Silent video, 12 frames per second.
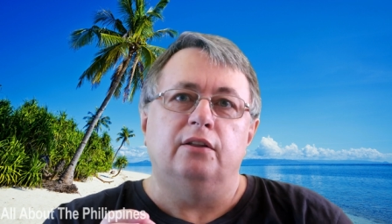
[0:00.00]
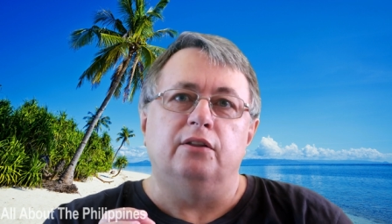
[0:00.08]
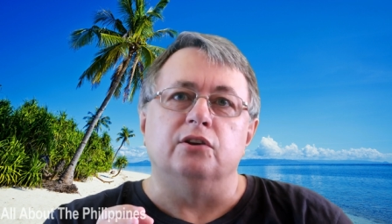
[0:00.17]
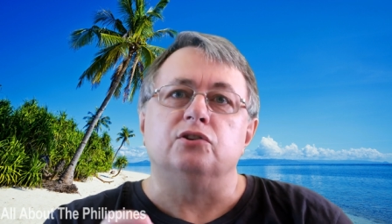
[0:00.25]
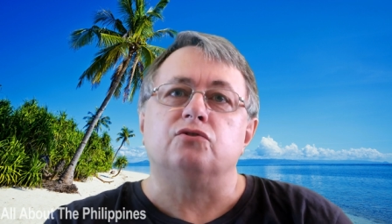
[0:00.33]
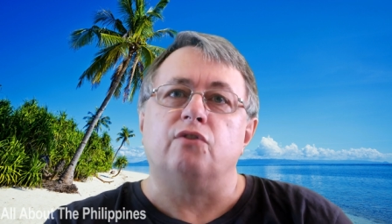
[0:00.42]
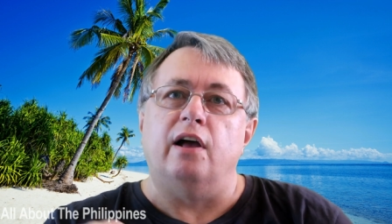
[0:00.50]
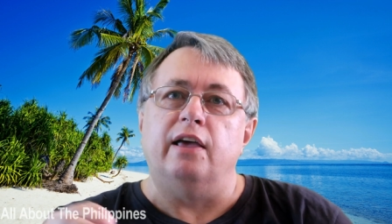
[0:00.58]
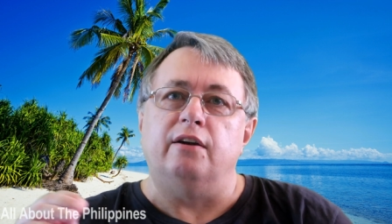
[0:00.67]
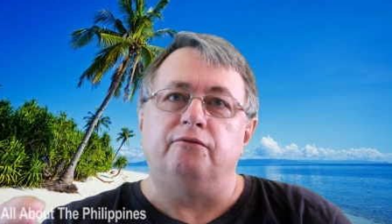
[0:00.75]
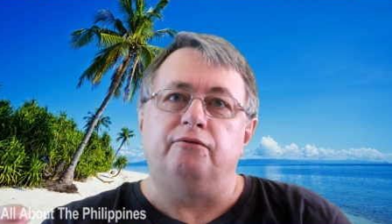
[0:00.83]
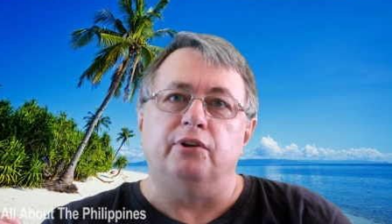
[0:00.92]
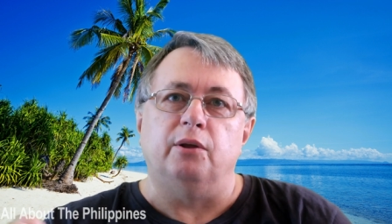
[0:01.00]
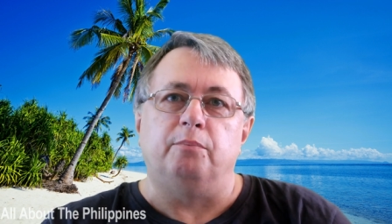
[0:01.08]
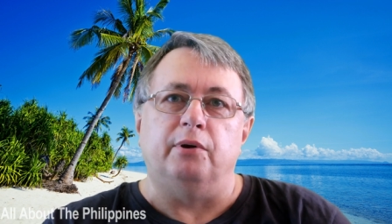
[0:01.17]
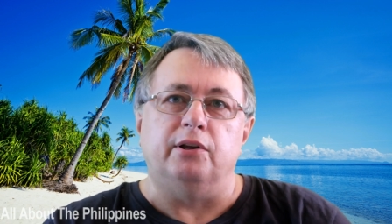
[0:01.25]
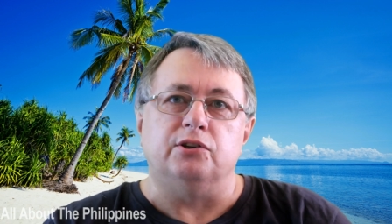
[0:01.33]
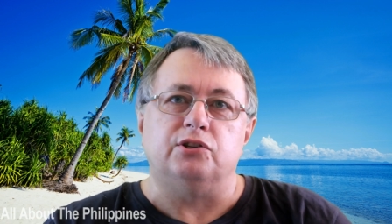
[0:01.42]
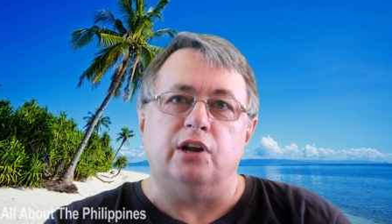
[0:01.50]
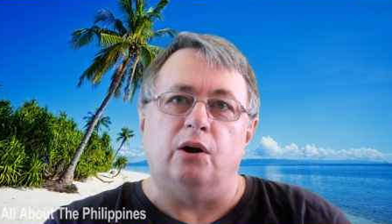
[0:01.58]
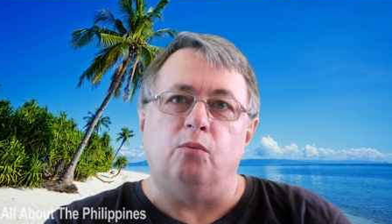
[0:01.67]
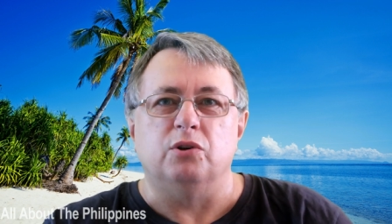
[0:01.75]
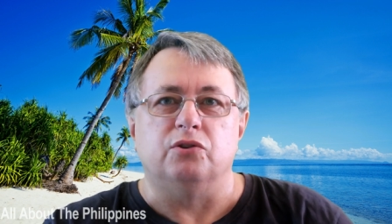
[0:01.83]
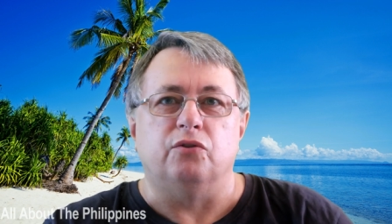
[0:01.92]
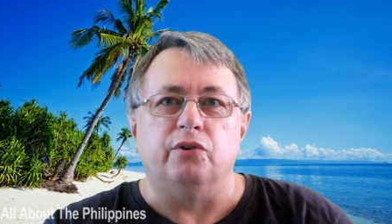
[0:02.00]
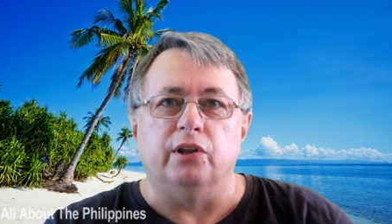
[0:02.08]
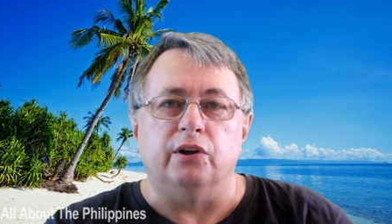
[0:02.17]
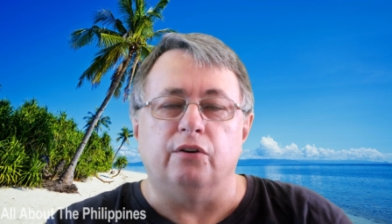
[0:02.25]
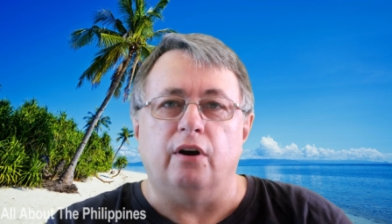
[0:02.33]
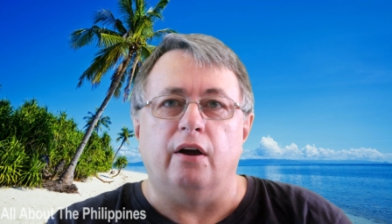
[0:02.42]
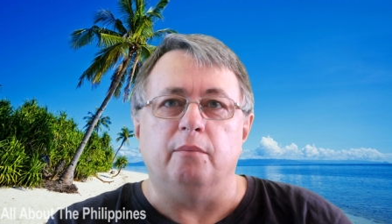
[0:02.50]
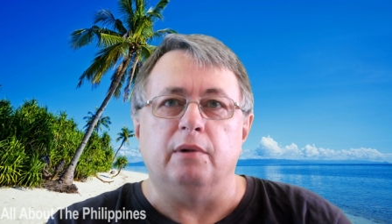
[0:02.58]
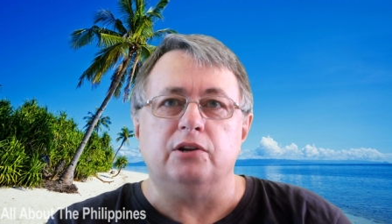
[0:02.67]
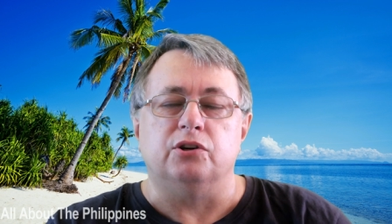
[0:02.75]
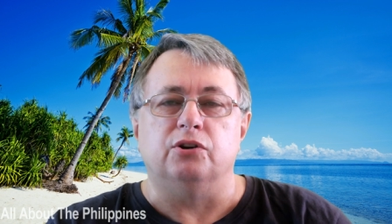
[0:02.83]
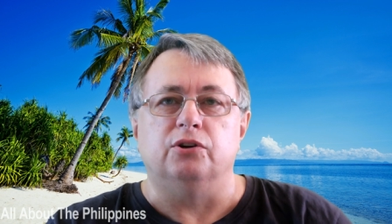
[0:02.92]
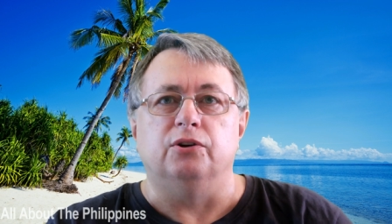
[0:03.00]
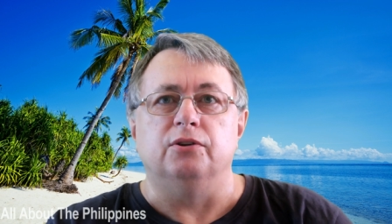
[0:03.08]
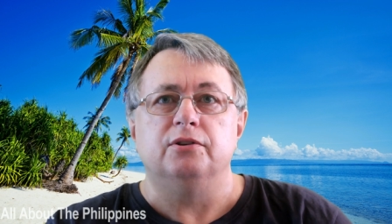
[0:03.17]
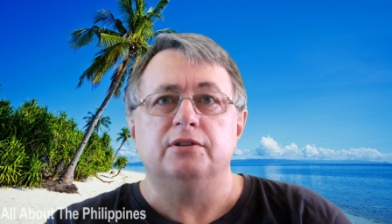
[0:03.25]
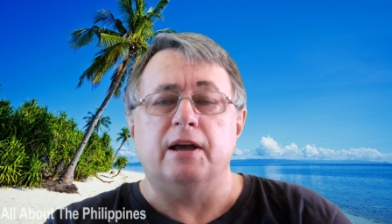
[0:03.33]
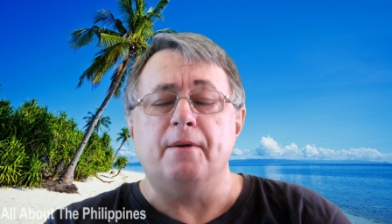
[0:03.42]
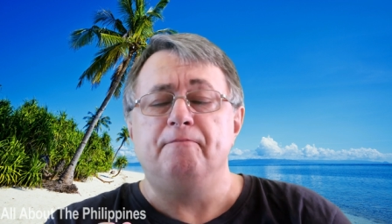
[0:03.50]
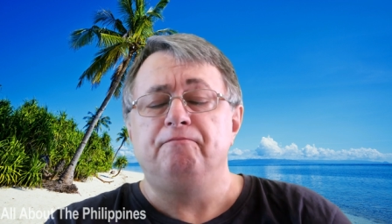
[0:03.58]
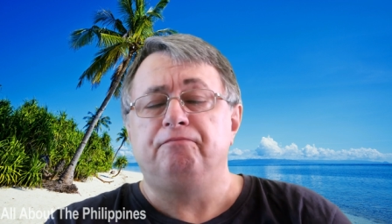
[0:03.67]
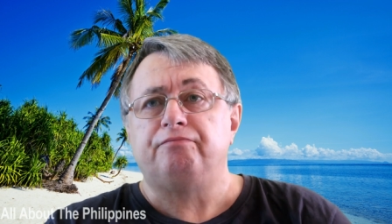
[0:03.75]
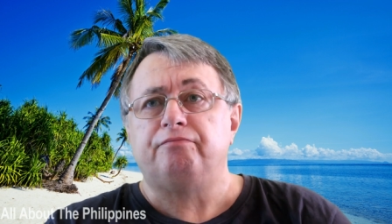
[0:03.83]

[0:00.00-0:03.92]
the Australian and Philippines channel wasn't really growing much at all. So